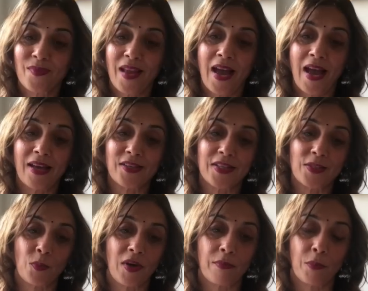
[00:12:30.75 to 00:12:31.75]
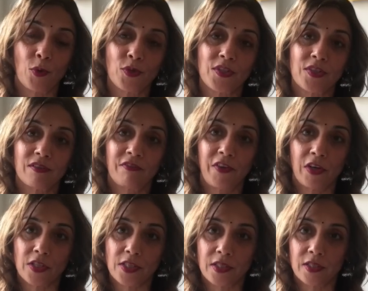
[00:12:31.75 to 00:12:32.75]
And it's one of the most
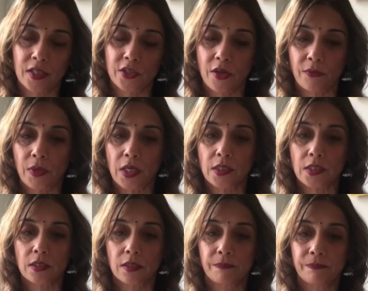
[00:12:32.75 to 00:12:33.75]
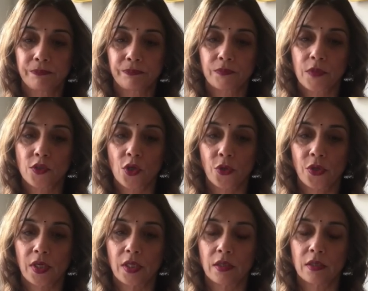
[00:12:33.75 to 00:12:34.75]
fierce nakshatras. So you
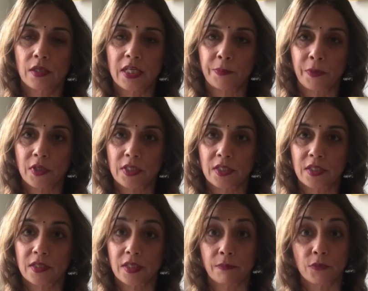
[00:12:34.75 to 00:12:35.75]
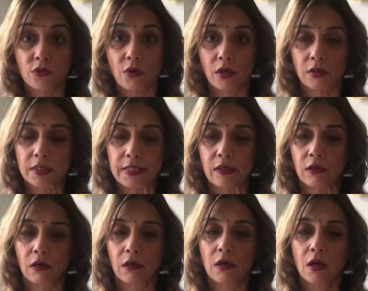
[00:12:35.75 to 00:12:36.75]
can experience some struggles
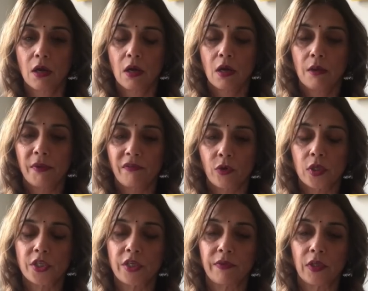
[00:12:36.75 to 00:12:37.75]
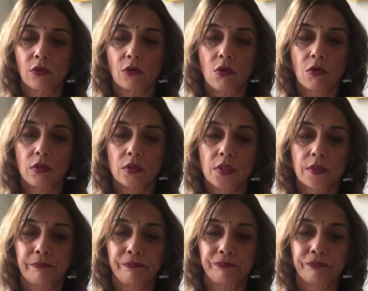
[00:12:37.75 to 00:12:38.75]
here before achieving your
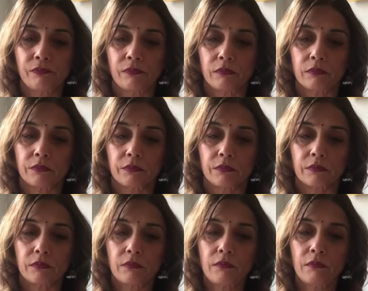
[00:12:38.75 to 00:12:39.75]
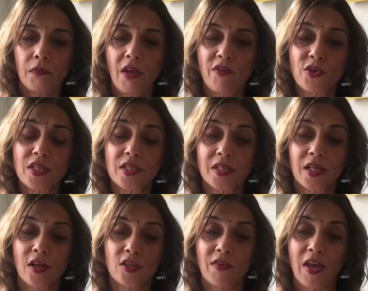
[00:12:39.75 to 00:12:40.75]
goals. If you didn't
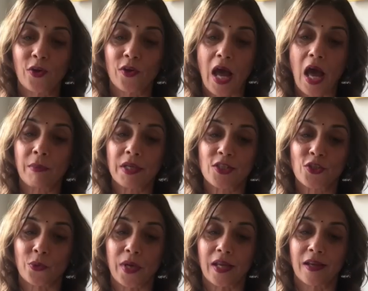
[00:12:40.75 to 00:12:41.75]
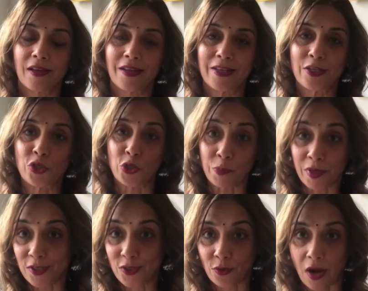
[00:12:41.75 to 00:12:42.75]
cultivate good habits during
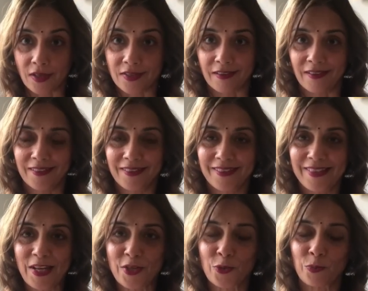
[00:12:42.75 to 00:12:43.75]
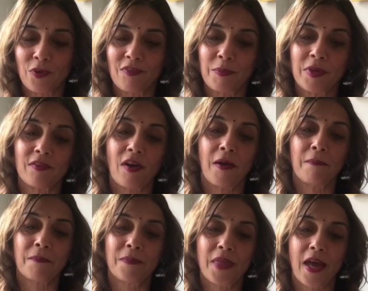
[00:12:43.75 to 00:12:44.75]
Jupiter's transit into Purva Bhadra,
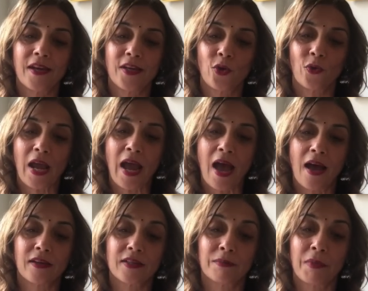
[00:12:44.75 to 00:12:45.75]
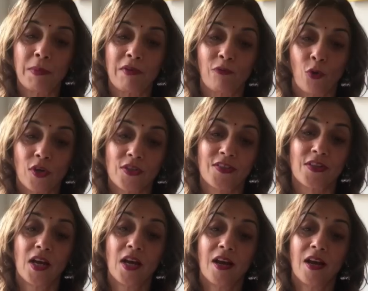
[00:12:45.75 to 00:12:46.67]
then your hand may be forced